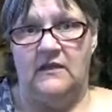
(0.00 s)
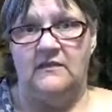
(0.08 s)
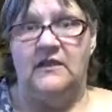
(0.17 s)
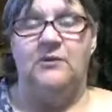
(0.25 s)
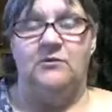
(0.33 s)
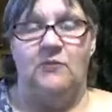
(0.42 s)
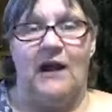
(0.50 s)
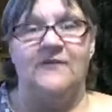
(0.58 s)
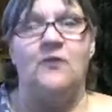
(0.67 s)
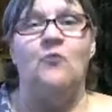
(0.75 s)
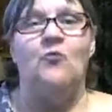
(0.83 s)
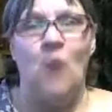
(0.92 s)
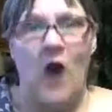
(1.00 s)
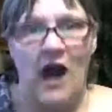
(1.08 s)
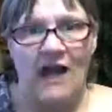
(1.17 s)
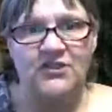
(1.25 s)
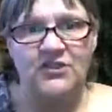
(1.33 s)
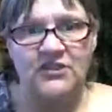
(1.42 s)
They would rather
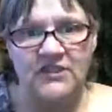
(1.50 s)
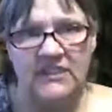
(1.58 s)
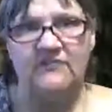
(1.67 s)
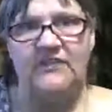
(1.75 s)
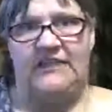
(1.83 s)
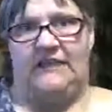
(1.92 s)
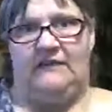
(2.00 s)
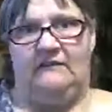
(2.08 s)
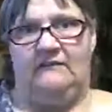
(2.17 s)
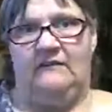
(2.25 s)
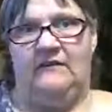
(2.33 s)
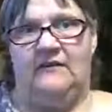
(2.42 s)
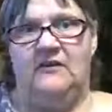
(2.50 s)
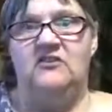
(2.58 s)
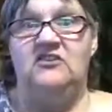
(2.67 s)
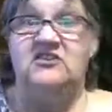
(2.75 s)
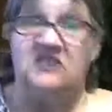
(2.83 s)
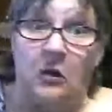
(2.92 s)
watch TV.
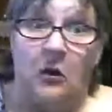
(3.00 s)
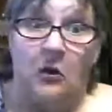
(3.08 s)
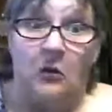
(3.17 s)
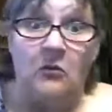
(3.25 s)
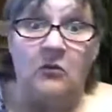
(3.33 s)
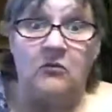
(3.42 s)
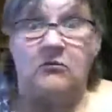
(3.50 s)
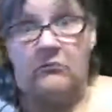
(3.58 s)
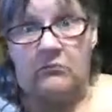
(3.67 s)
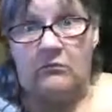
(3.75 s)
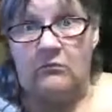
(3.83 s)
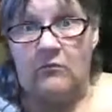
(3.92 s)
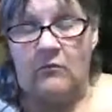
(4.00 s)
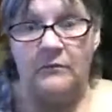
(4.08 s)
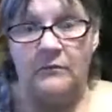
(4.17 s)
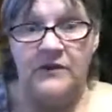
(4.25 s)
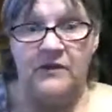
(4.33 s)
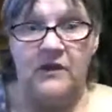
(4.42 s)
So,
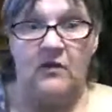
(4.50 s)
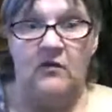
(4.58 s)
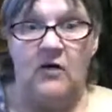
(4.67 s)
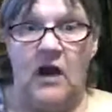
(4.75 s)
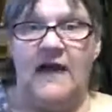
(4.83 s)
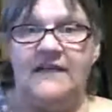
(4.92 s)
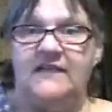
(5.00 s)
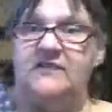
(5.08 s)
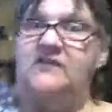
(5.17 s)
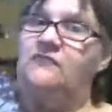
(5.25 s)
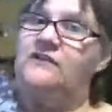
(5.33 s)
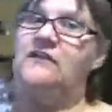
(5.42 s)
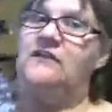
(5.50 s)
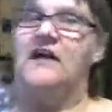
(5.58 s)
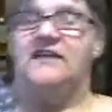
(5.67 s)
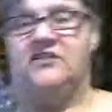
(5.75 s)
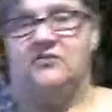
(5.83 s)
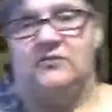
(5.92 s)
I didn't
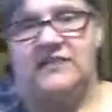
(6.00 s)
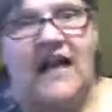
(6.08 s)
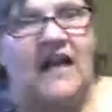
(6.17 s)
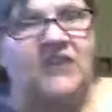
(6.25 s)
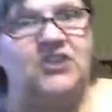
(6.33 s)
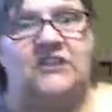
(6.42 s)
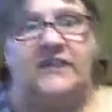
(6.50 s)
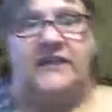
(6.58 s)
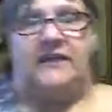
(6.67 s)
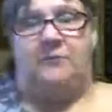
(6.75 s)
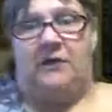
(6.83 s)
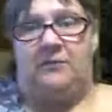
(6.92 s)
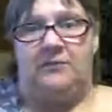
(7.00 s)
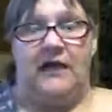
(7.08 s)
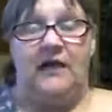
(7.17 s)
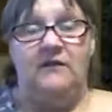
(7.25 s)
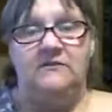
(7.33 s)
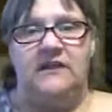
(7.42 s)
realize there was actually people
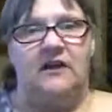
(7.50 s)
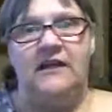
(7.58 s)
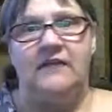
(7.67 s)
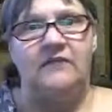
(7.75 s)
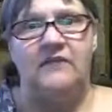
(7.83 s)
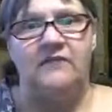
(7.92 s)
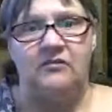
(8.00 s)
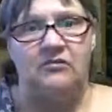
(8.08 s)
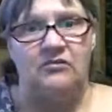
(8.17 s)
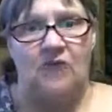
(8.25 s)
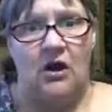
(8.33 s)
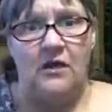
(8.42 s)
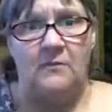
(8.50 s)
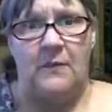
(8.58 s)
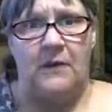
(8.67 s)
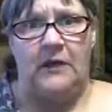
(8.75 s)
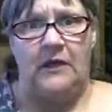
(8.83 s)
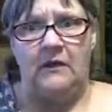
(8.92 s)
out there. I never even thought about
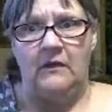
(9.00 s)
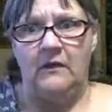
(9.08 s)
it.